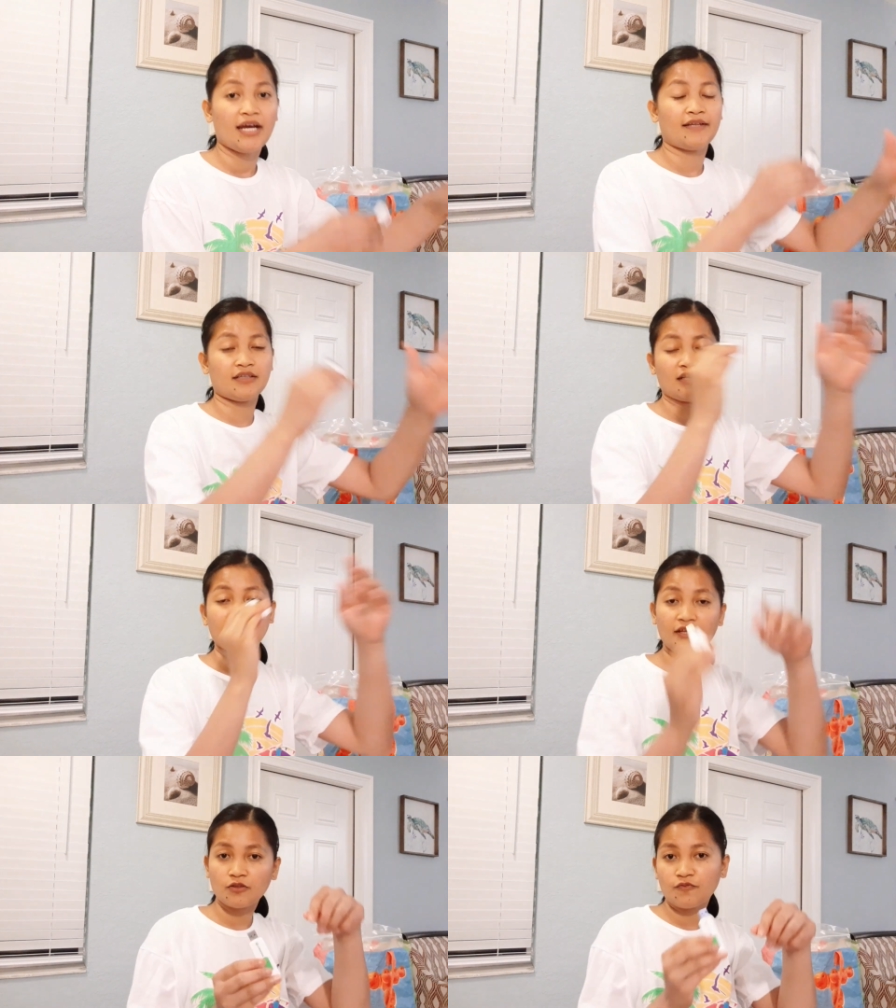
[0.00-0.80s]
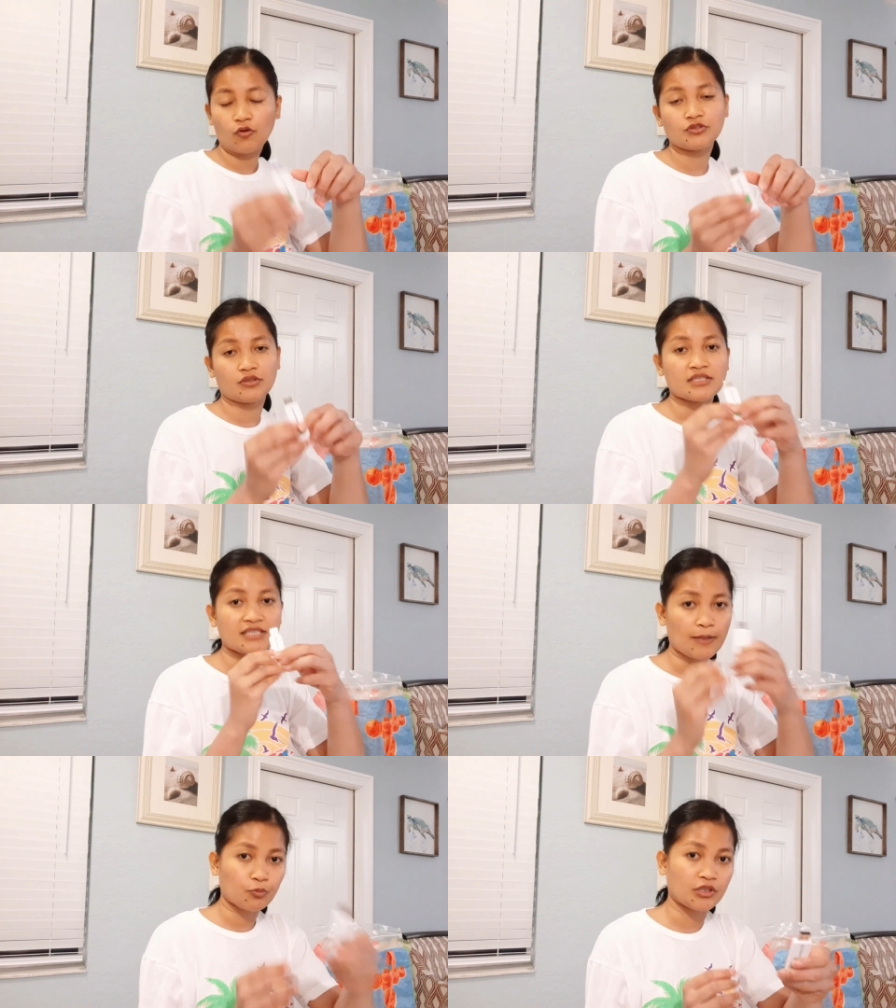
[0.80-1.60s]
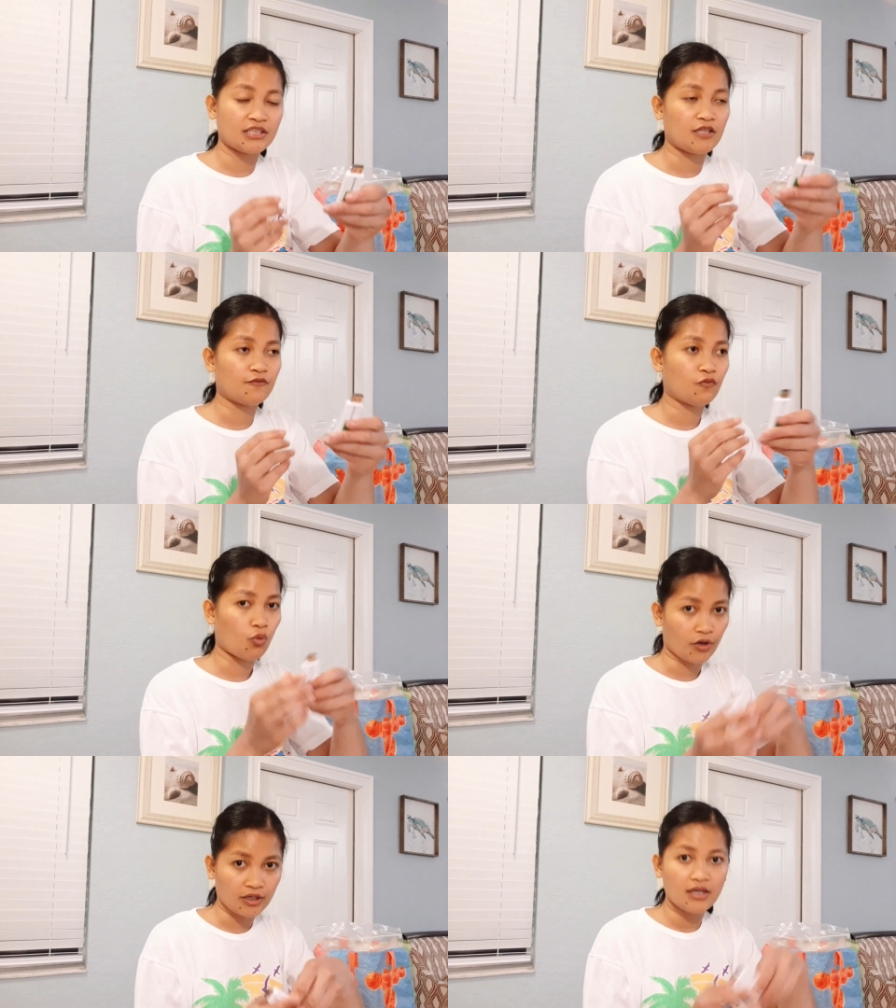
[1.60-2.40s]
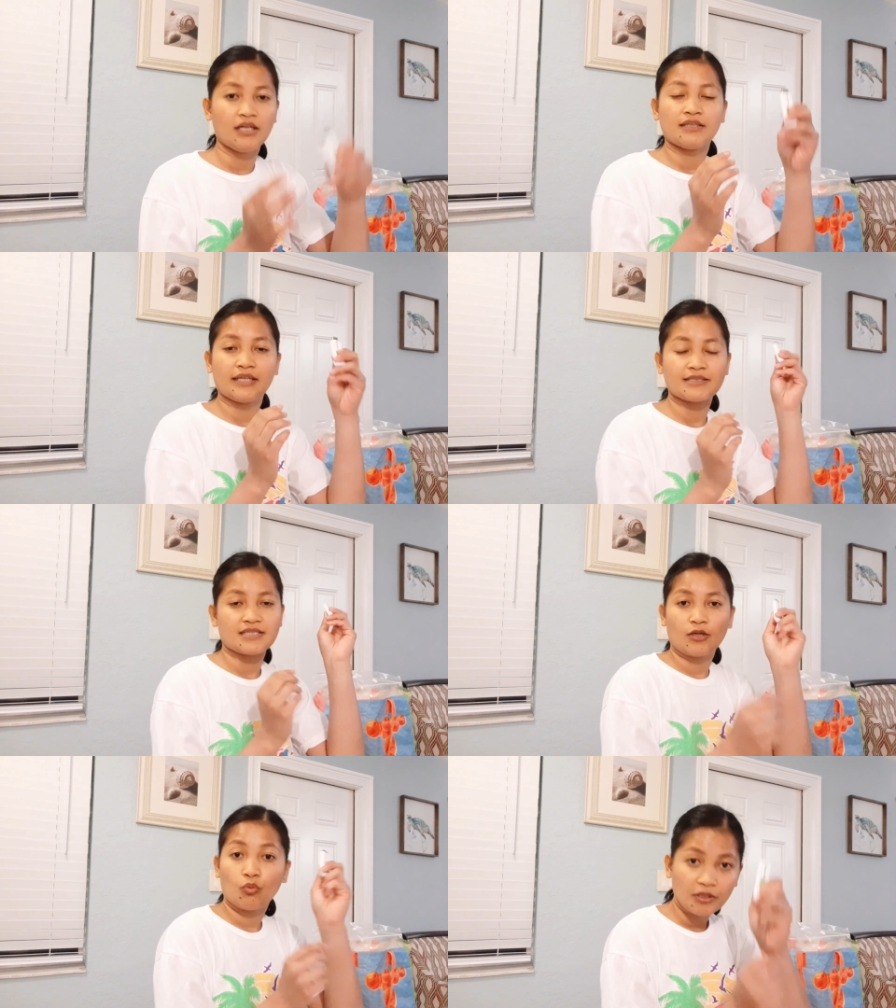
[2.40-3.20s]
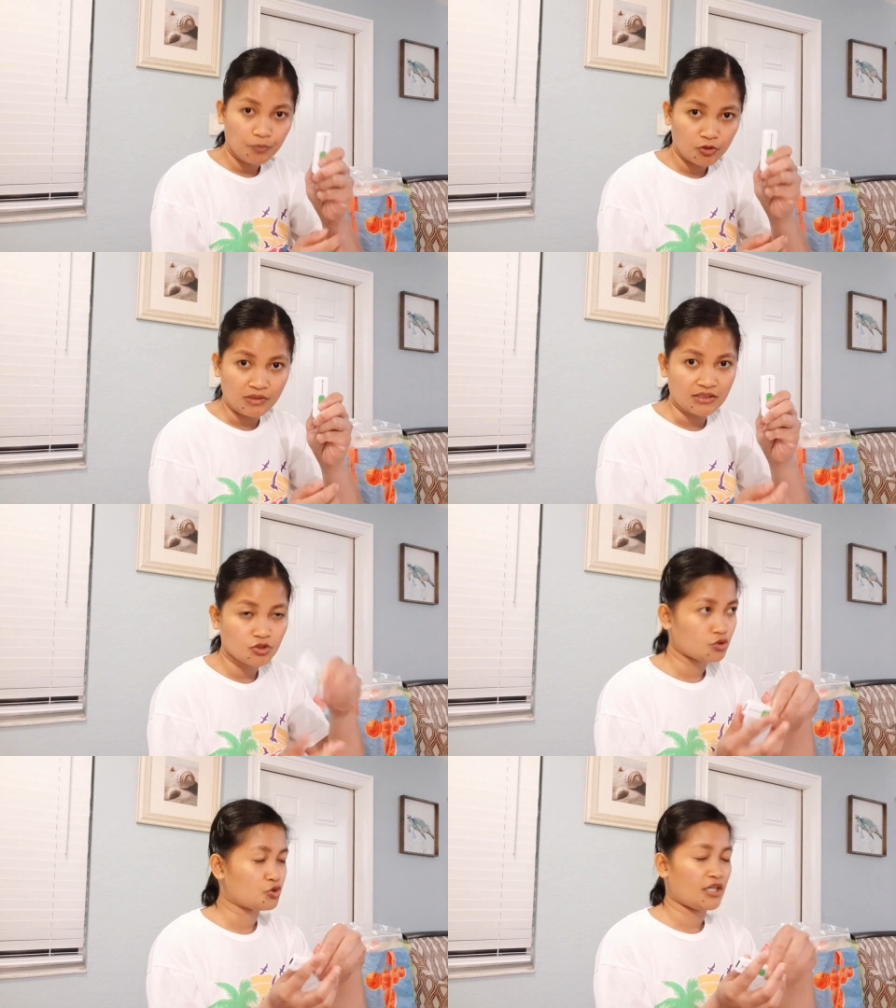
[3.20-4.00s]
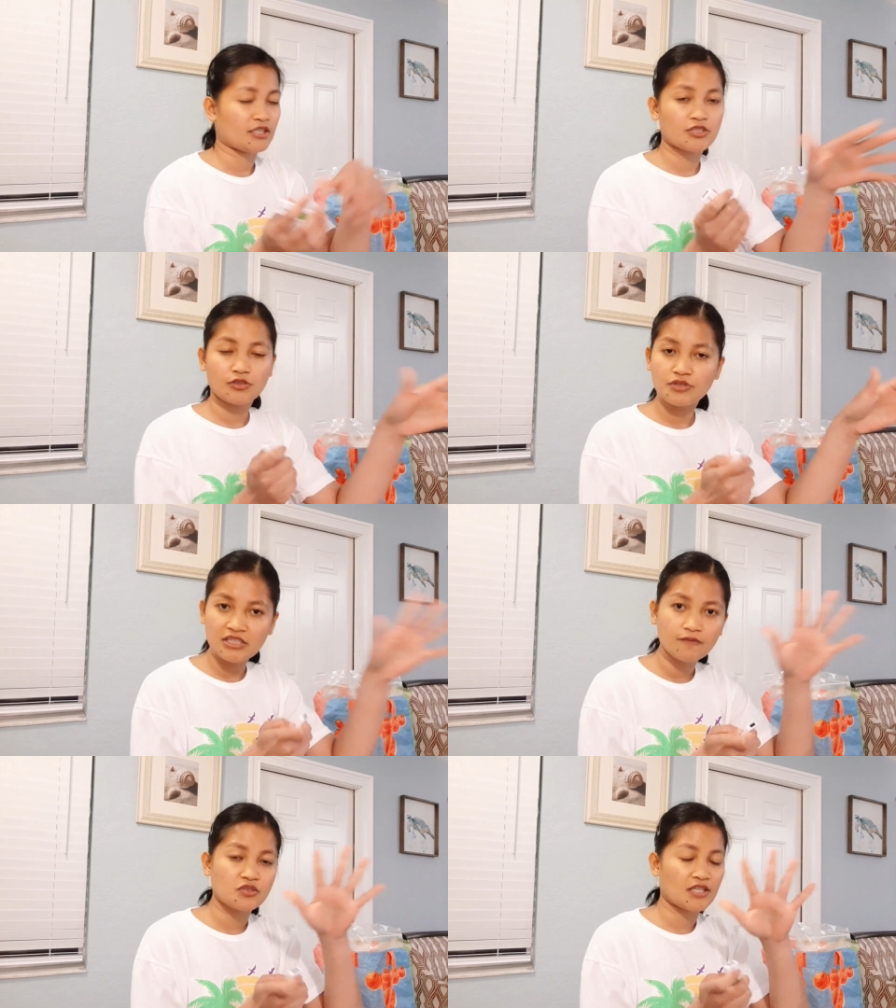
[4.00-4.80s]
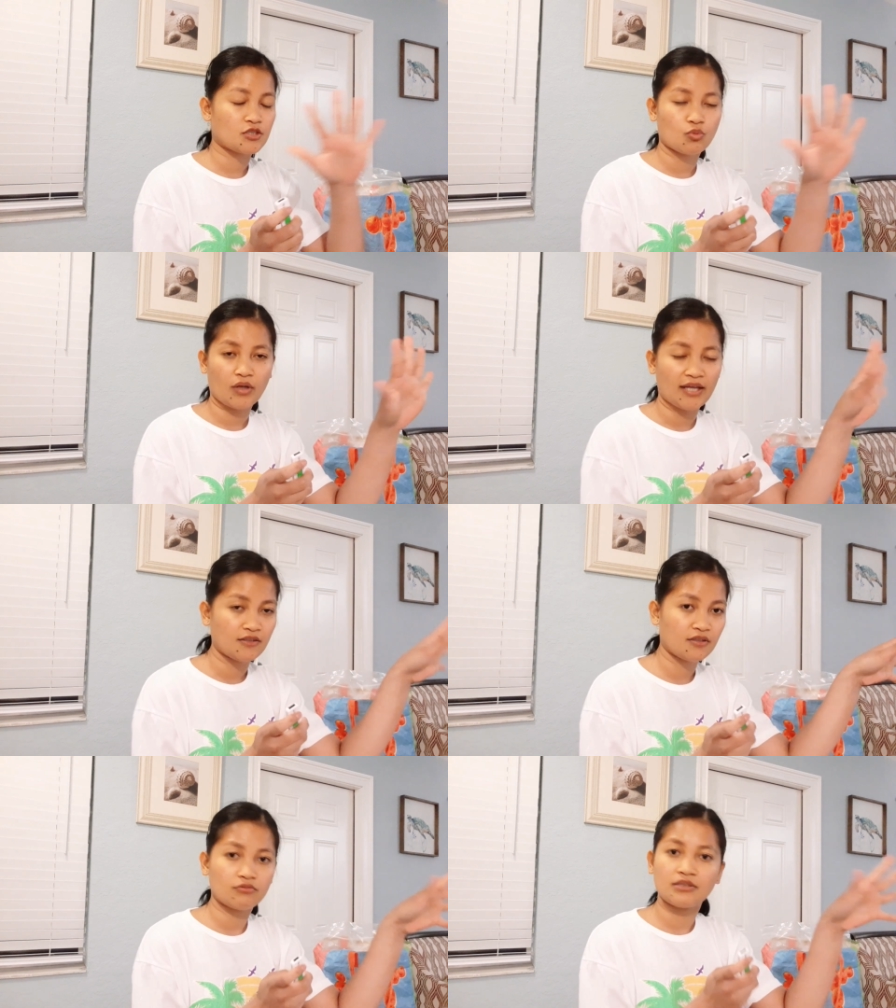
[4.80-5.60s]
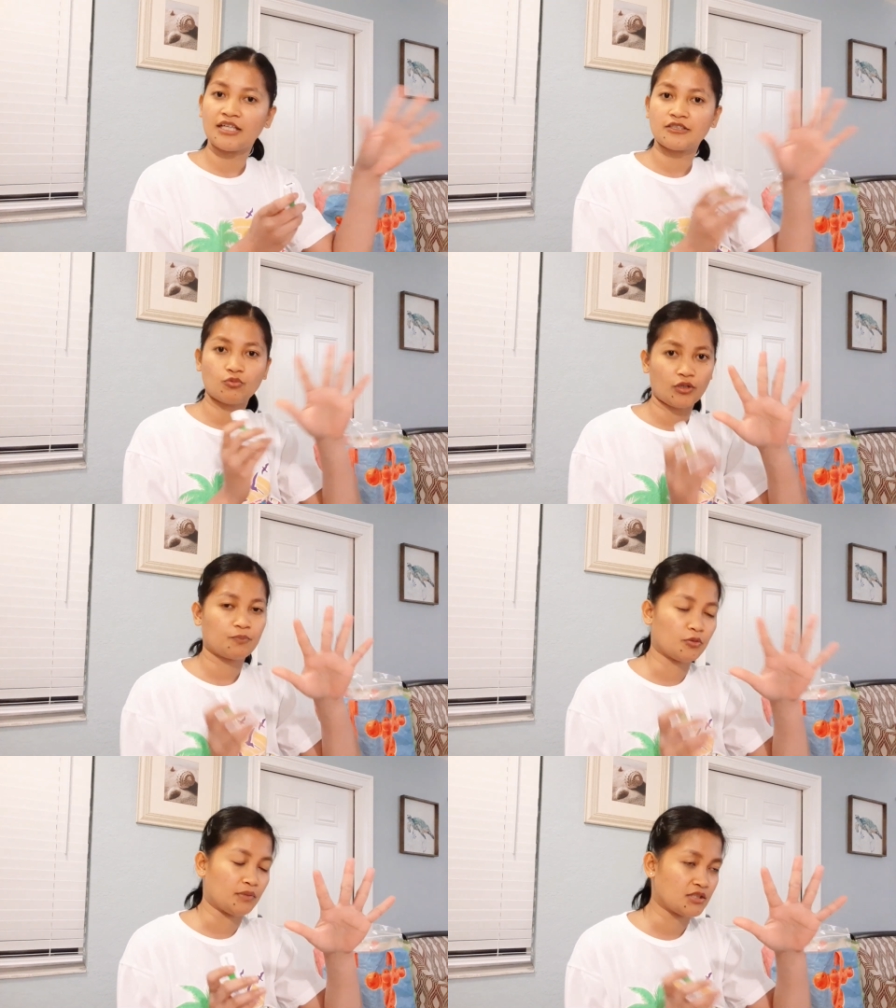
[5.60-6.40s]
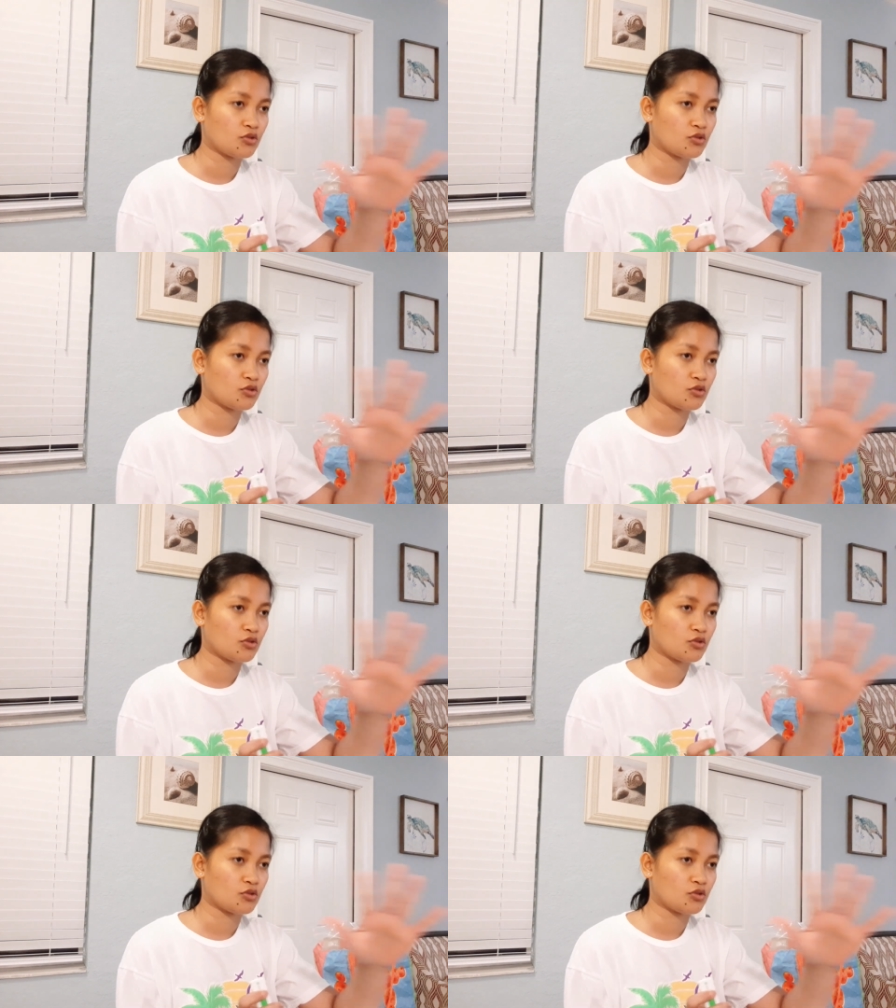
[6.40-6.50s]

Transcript: And then another folder separately for, let's say, work permit. So exclusive, just anything related work permit.